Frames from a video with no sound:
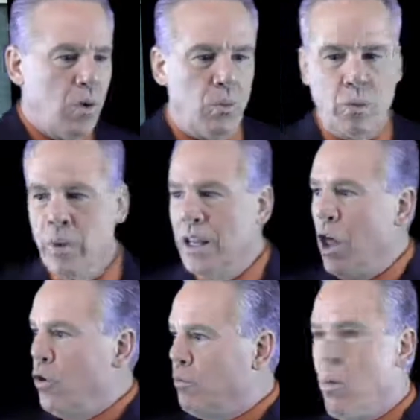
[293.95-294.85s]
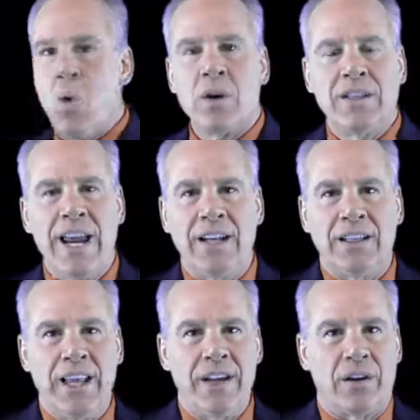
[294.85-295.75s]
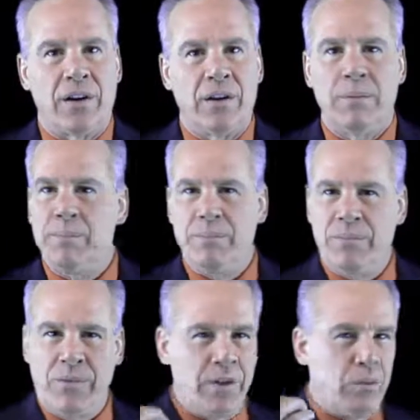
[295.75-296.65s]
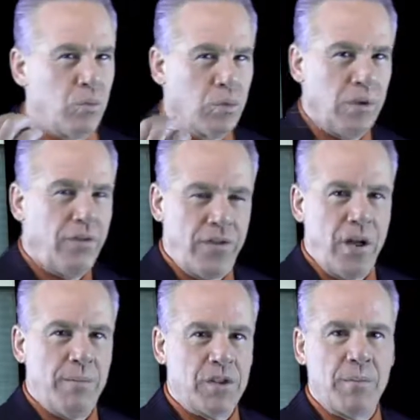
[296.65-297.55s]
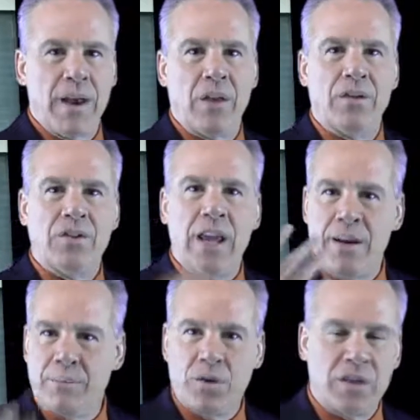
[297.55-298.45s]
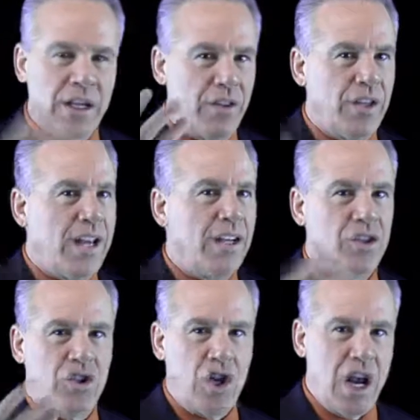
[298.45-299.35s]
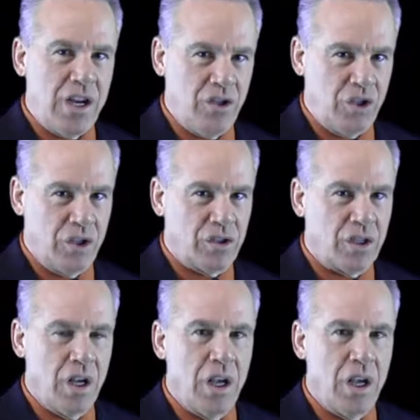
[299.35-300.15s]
When we load more data later the rule of thumb is about 10% of the data changes.